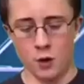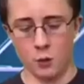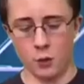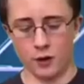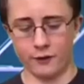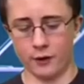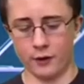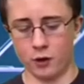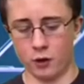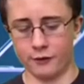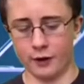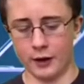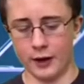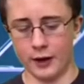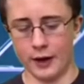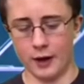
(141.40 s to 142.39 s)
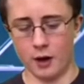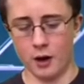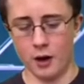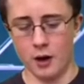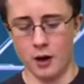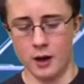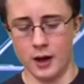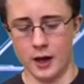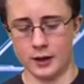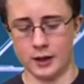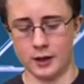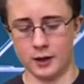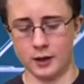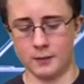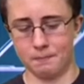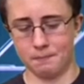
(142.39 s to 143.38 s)
Once it goes on here, it
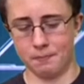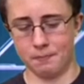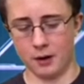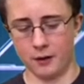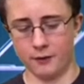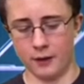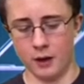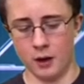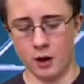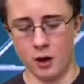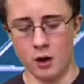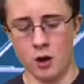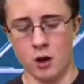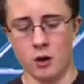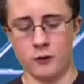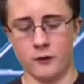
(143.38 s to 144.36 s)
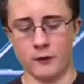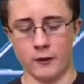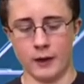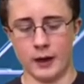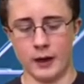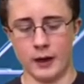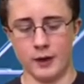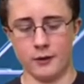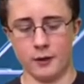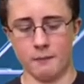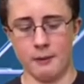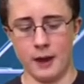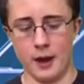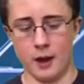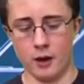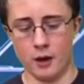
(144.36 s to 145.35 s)
didn't press it, so it can either
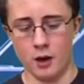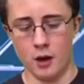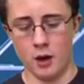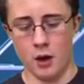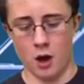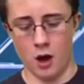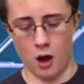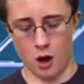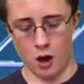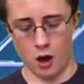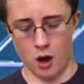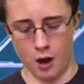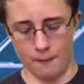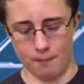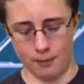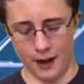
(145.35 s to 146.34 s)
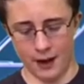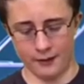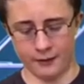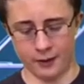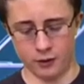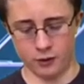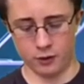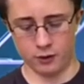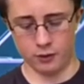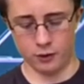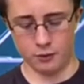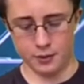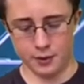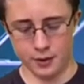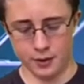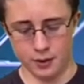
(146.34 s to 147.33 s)
be a plastic
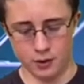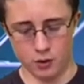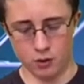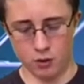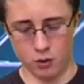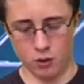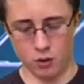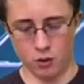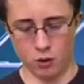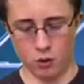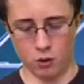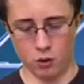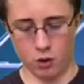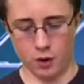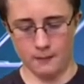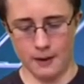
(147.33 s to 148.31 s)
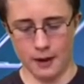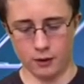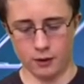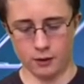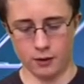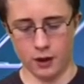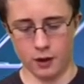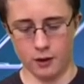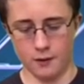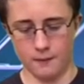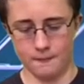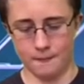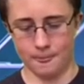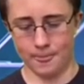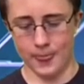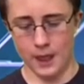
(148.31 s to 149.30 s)
tube or a metal nut.
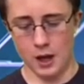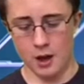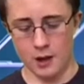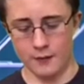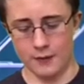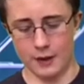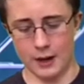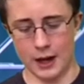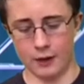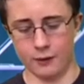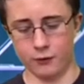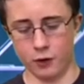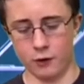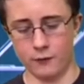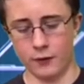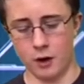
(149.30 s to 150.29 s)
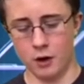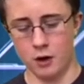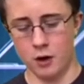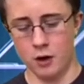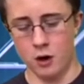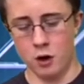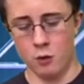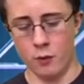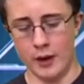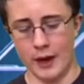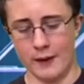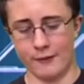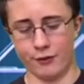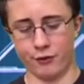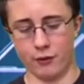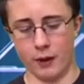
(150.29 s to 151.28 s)
The next over, we
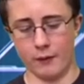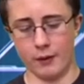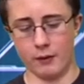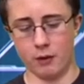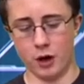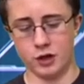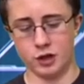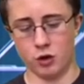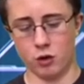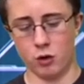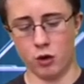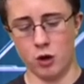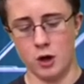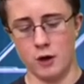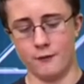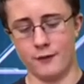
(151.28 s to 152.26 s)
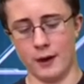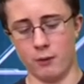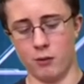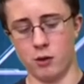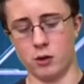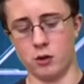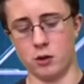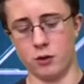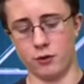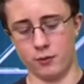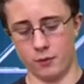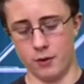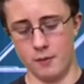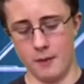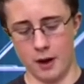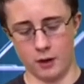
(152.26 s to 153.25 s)
have a slightly larger hole that won't go through
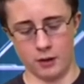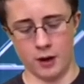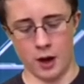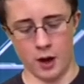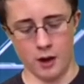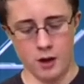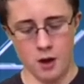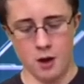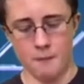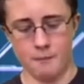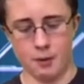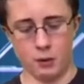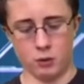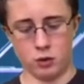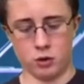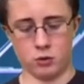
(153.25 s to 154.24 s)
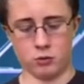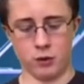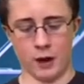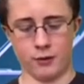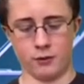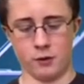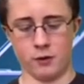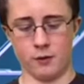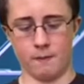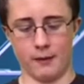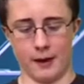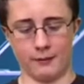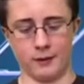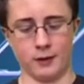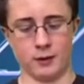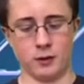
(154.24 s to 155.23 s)
the metal nut, but will go right through the
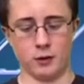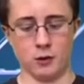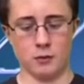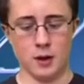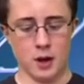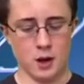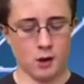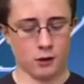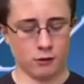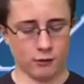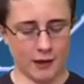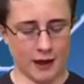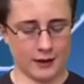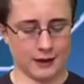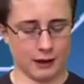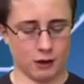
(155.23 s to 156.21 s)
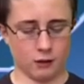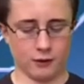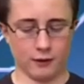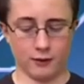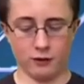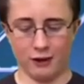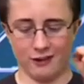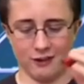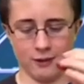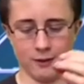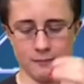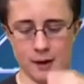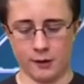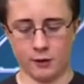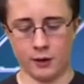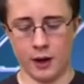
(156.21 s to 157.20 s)
plastic tube, so that tells us it's the
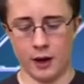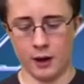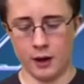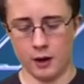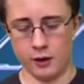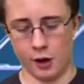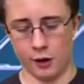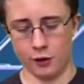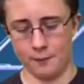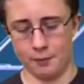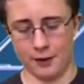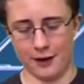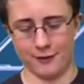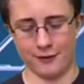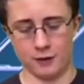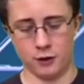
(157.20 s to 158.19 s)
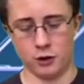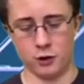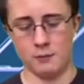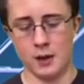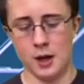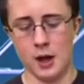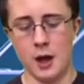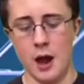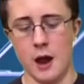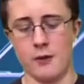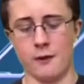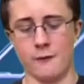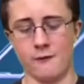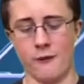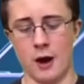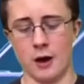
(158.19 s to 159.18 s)
metal nut and not the plastic tube. And
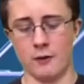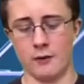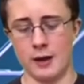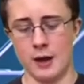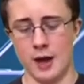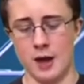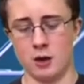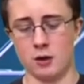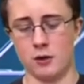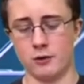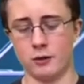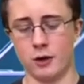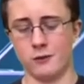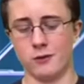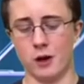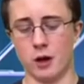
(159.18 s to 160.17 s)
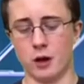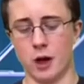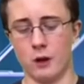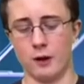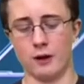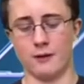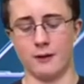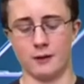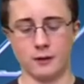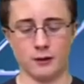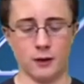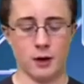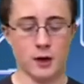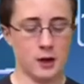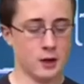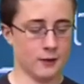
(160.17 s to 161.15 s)
then finally, it goes over a color
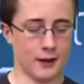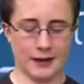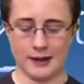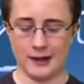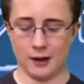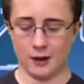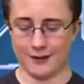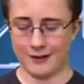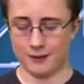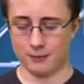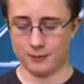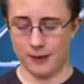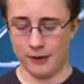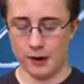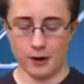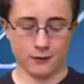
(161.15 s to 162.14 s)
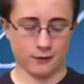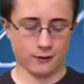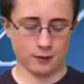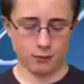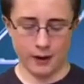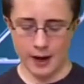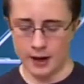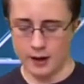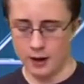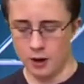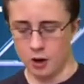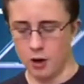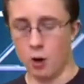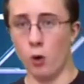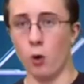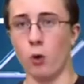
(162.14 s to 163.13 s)
sensor that tells us whether it's the red
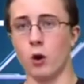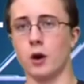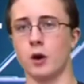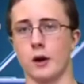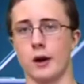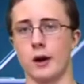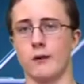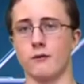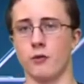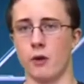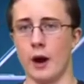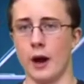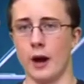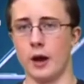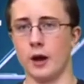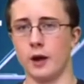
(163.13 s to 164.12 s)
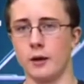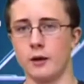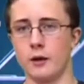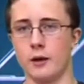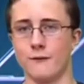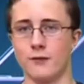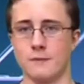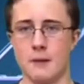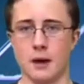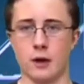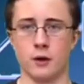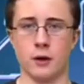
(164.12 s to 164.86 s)
or green variety of the metal